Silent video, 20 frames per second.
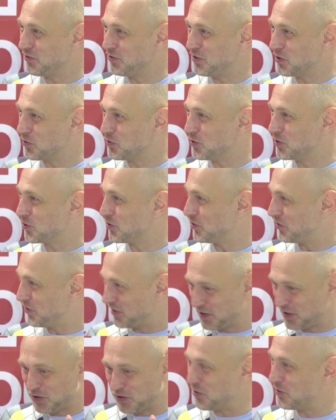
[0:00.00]
I could
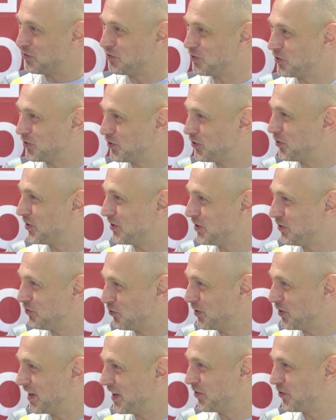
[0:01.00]
continue certainly for
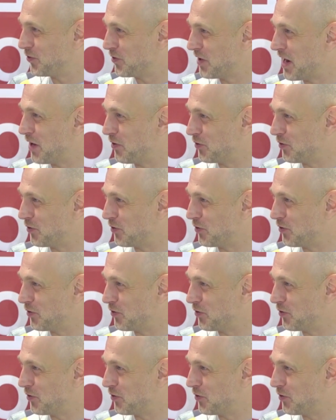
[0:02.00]
another hour.